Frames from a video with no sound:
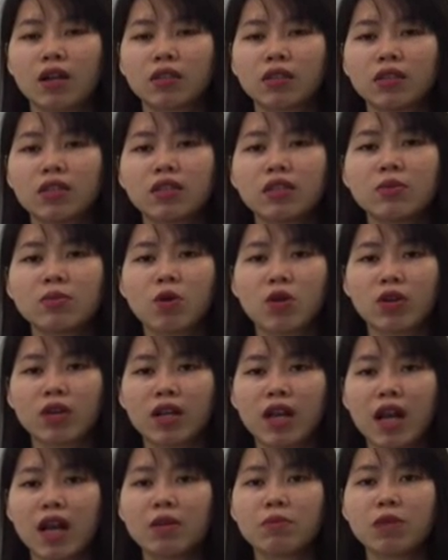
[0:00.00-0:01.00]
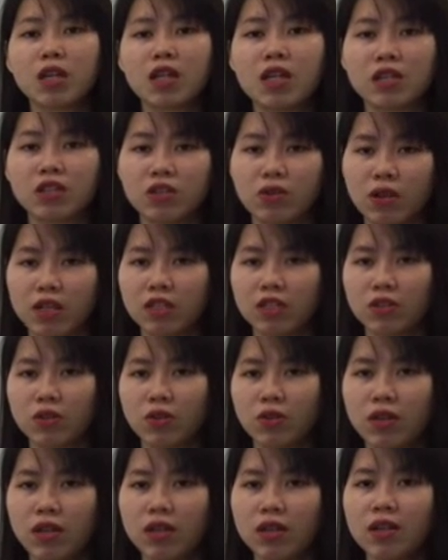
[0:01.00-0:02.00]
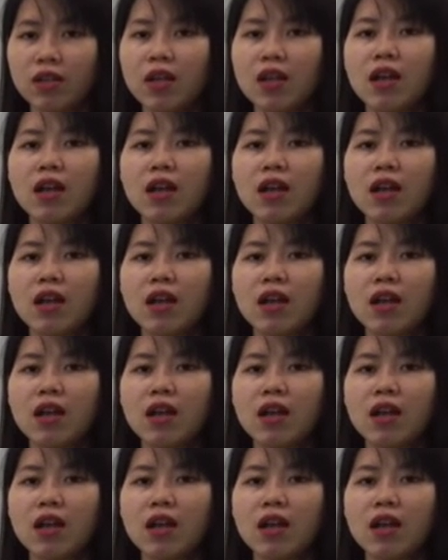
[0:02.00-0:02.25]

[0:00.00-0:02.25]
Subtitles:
30.9 million US dollar,